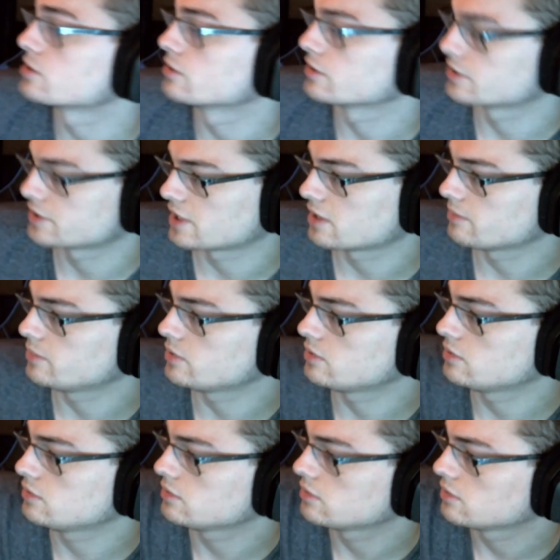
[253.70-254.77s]

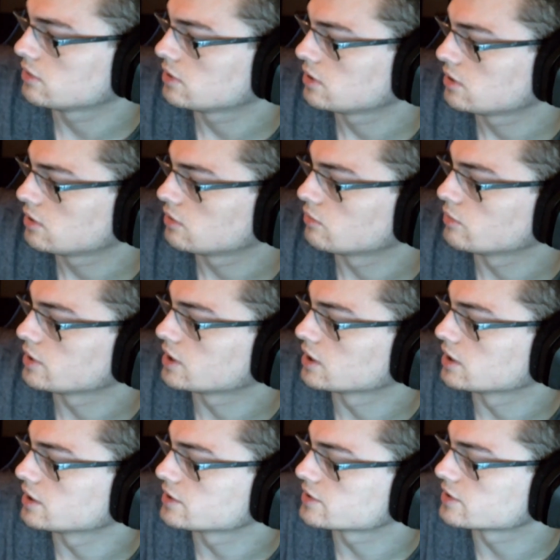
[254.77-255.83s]
example, we
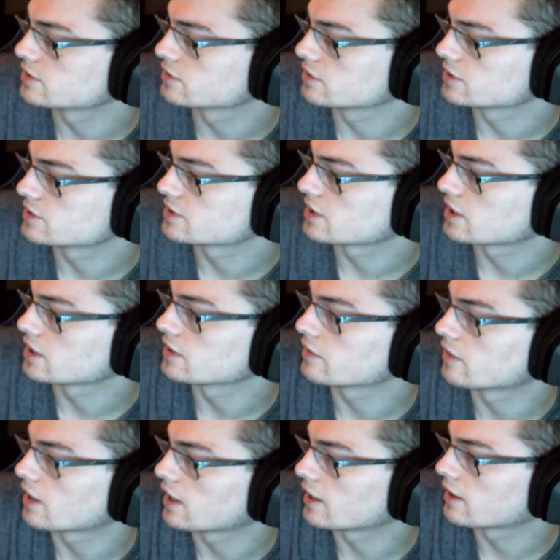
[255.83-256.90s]
can instantly say
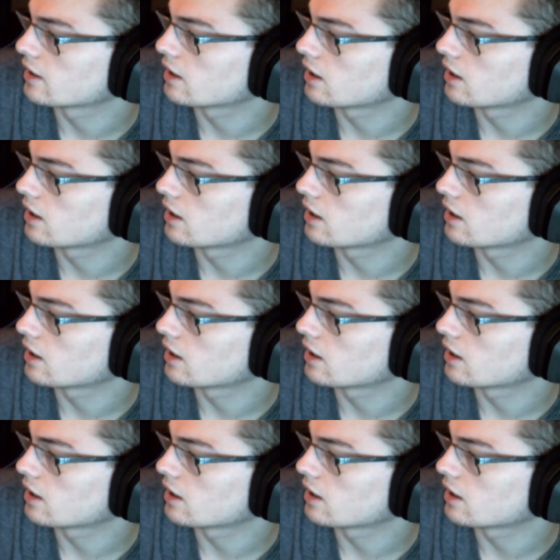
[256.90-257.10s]
that